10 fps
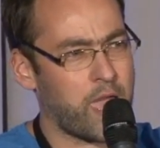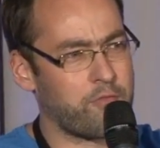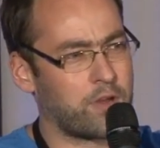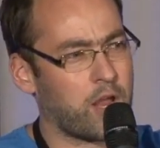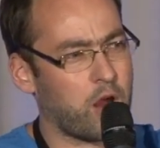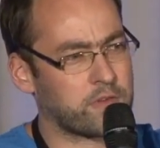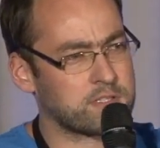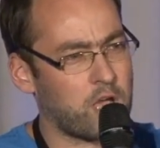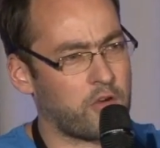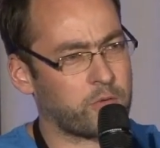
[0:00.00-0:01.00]
every layer of the
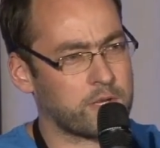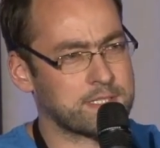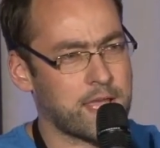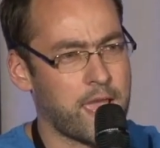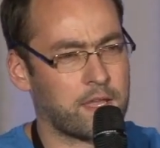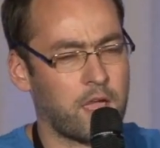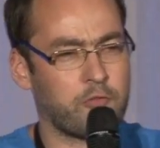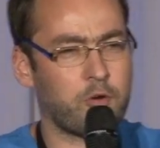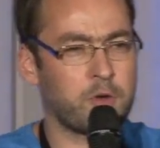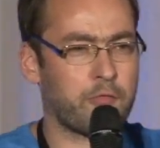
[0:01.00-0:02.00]
software stack and
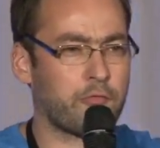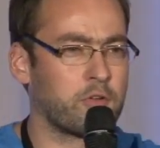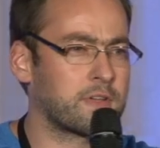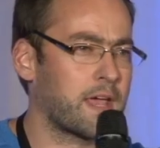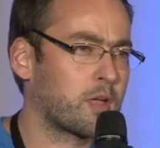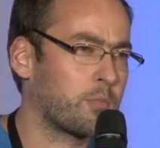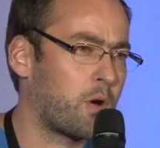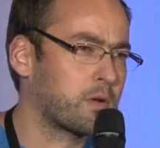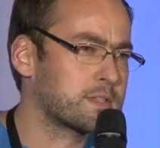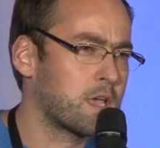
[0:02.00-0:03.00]
from your front-end
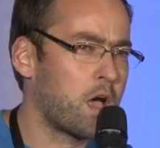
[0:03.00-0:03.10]
components